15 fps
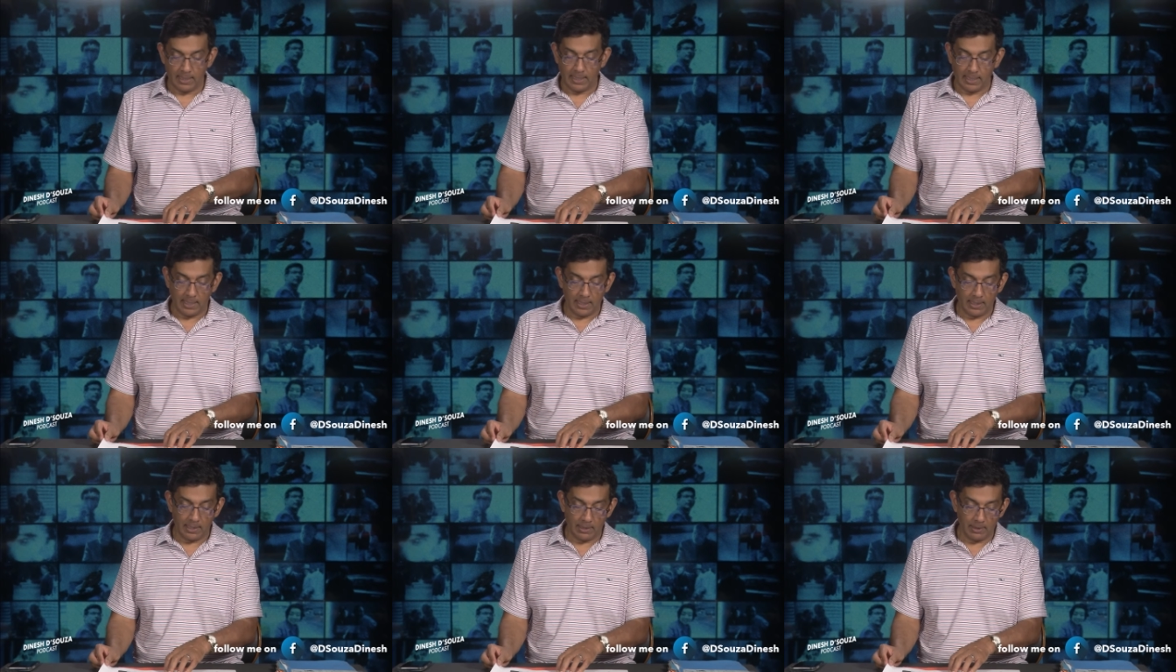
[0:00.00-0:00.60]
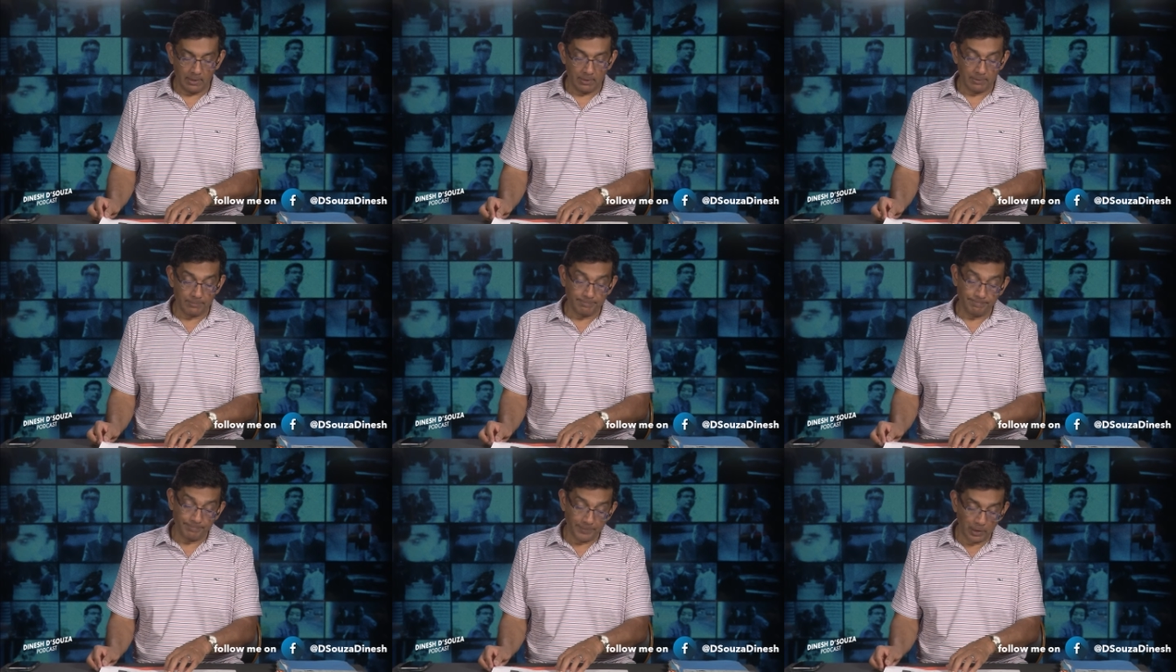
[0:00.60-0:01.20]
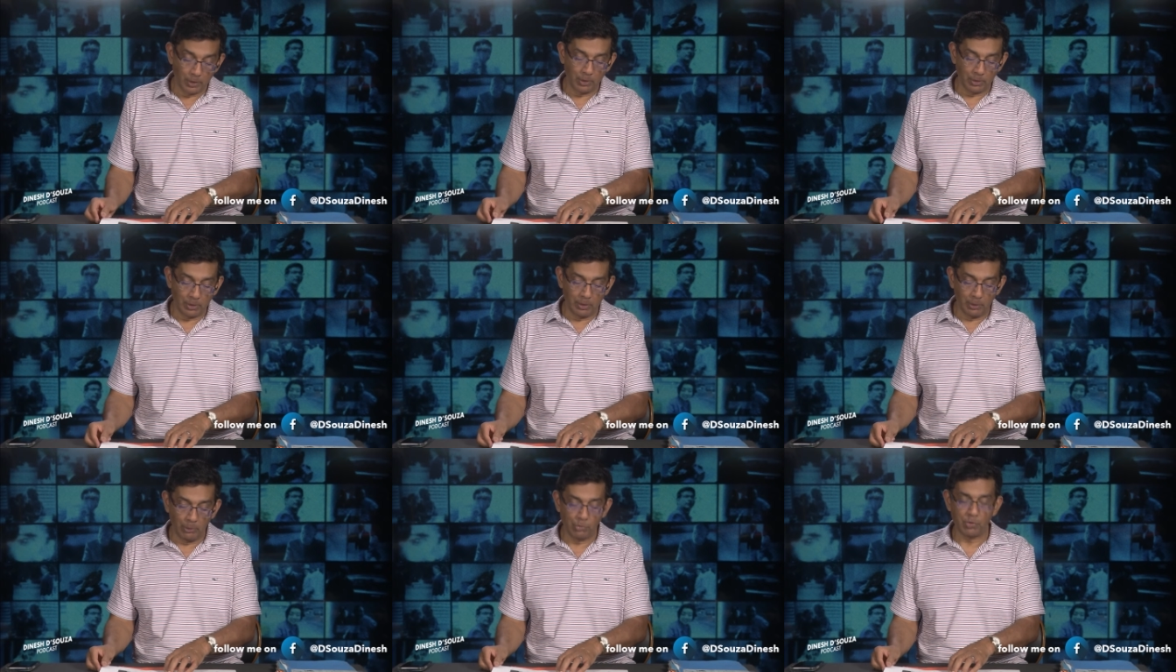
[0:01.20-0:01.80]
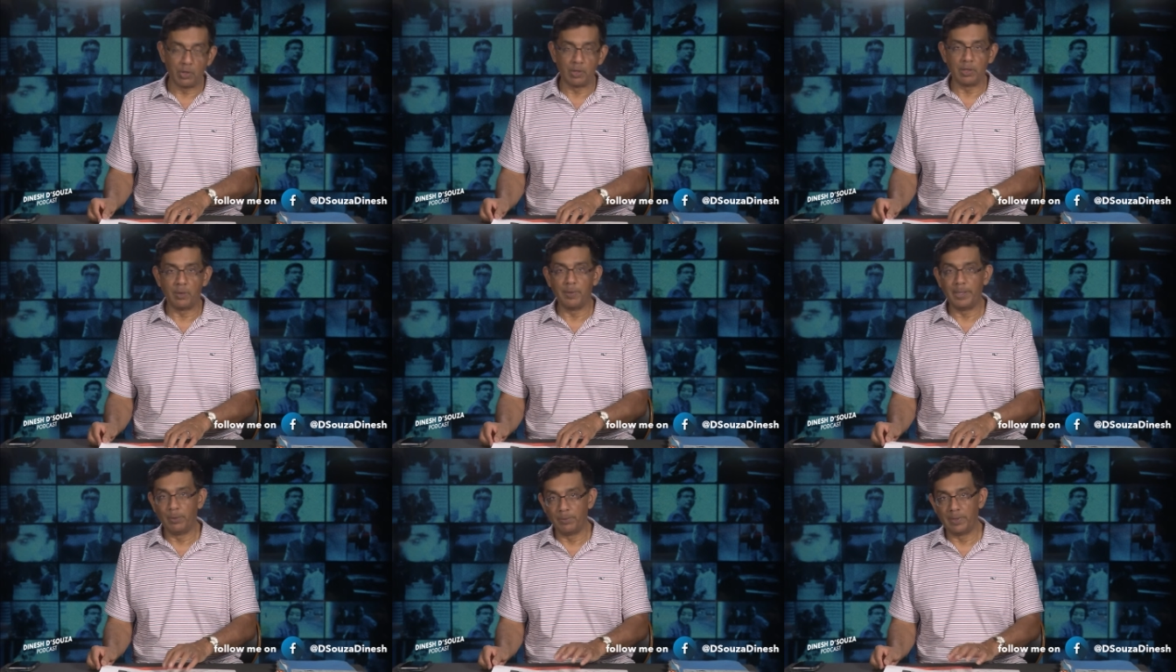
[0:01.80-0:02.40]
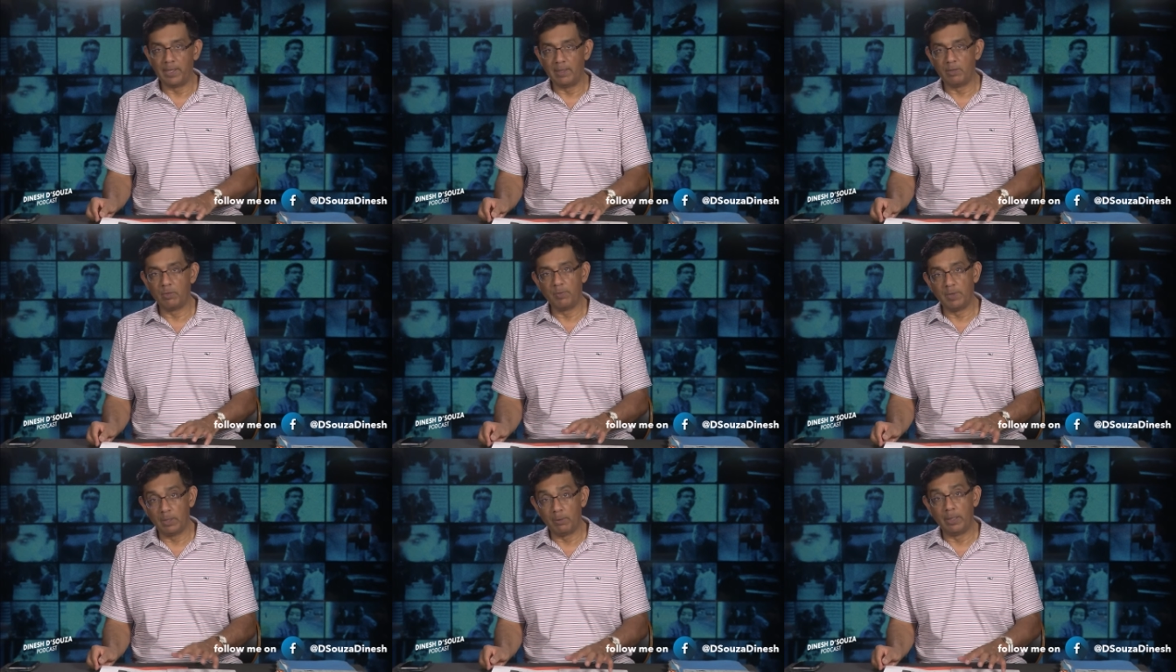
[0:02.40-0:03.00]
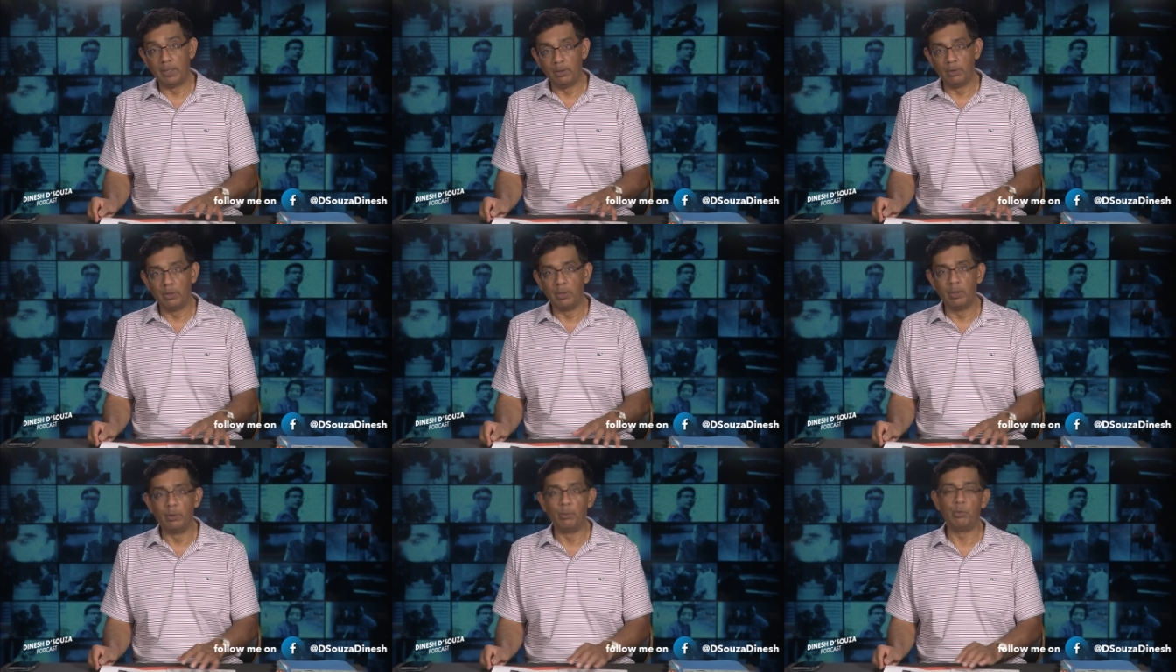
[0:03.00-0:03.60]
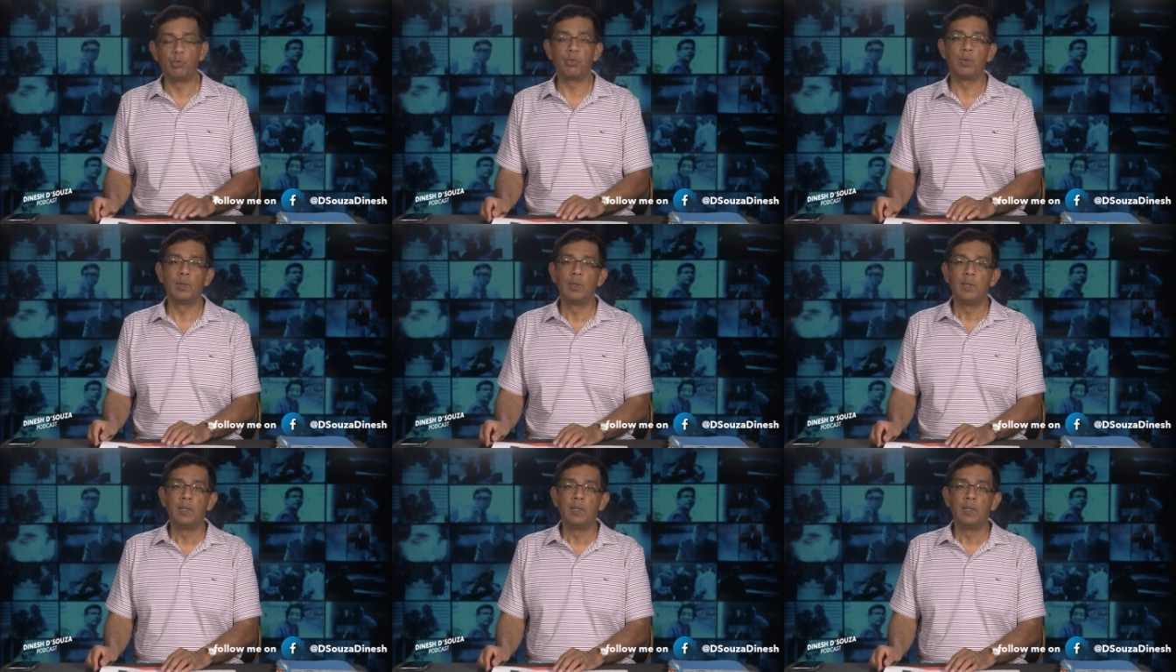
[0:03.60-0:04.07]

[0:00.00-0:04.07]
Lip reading: And the good news, although I don't think it's very good news,